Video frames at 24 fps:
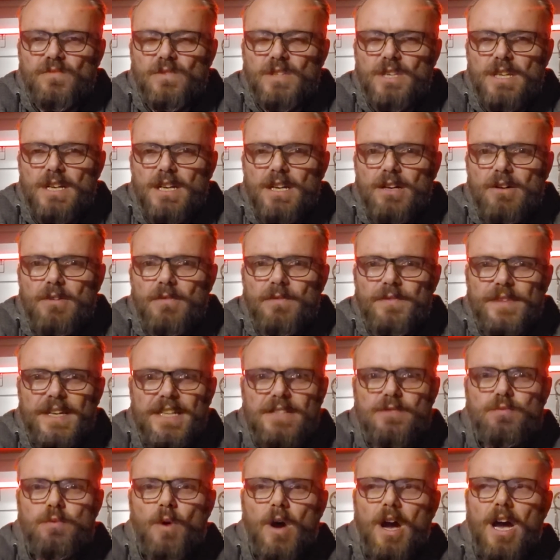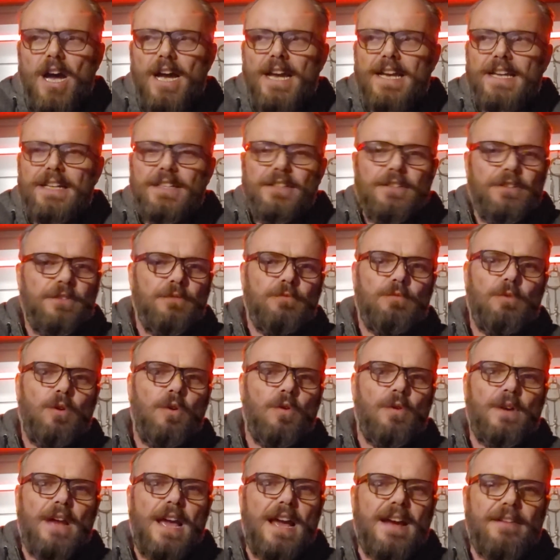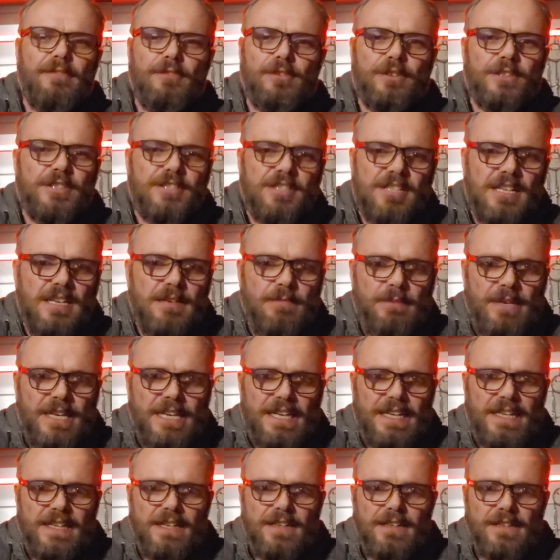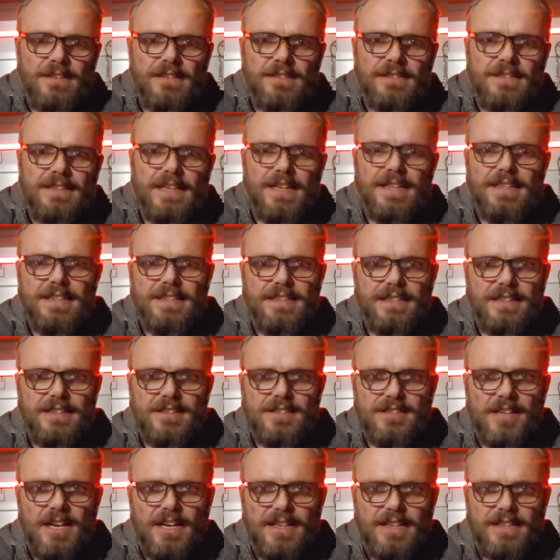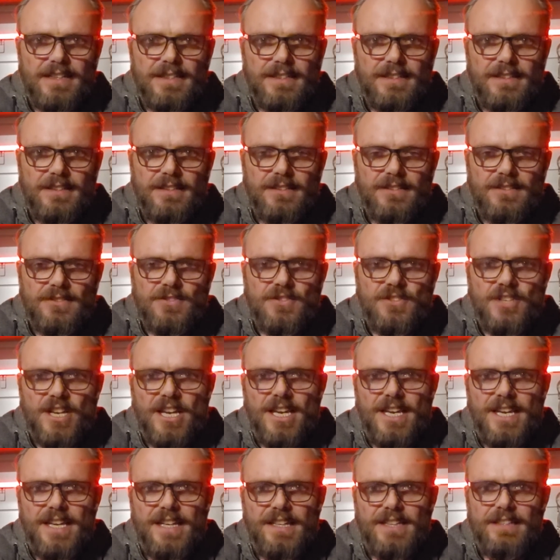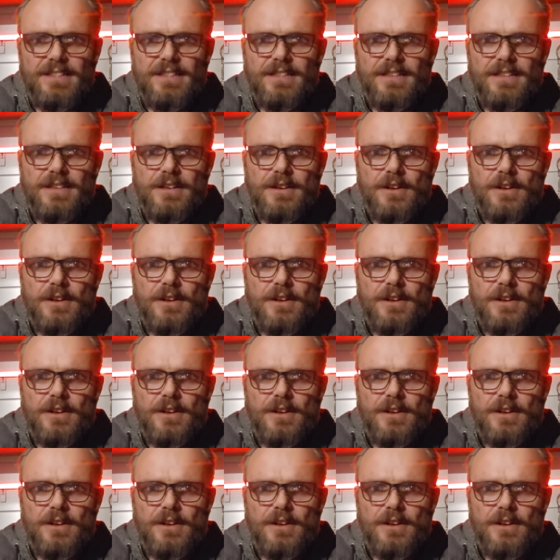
You know, that's why you won't ever see me getting excited saying,